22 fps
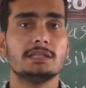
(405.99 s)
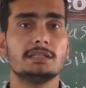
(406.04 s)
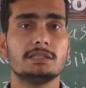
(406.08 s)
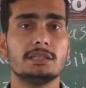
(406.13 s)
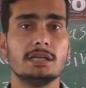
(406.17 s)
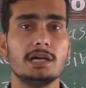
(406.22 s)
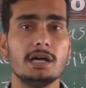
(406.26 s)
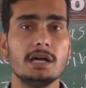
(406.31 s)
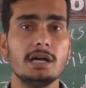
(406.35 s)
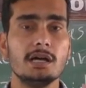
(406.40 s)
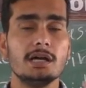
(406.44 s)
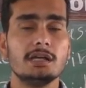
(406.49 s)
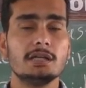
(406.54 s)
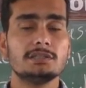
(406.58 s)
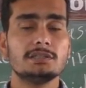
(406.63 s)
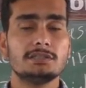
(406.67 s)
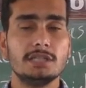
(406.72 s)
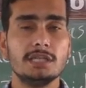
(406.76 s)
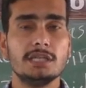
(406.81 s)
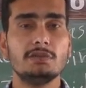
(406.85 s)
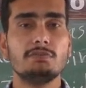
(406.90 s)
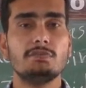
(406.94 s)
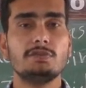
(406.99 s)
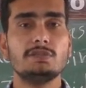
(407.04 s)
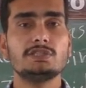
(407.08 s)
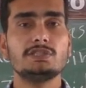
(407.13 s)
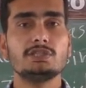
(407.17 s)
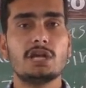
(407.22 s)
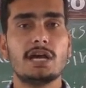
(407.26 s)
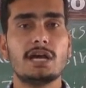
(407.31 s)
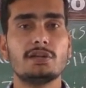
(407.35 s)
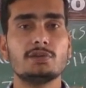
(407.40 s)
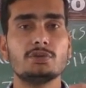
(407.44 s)
the thing
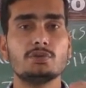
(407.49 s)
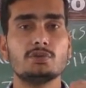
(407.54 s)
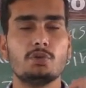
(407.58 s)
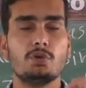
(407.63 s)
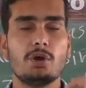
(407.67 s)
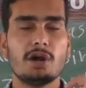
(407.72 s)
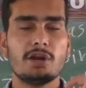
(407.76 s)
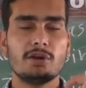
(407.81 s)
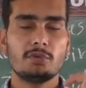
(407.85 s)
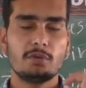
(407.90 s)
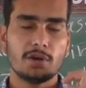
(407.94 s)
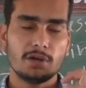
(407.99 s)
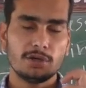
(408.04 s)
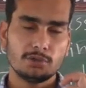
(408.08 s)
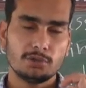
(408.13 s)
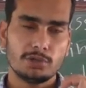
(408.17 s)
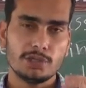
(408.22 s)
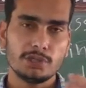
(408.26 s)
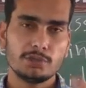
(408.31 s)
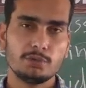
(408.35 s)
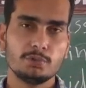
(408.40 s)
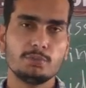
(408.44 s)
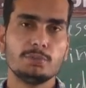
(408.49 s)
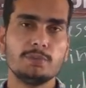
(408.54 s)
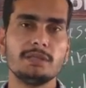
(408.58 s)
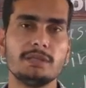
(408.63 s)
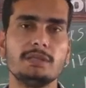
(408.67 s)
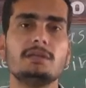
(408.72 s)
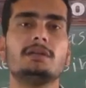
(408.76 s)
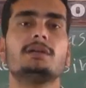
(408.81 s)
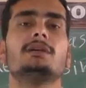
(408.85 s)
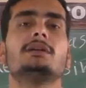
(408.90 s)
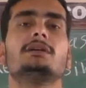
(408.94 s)
which you are wanted to
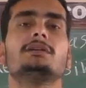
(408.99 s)
be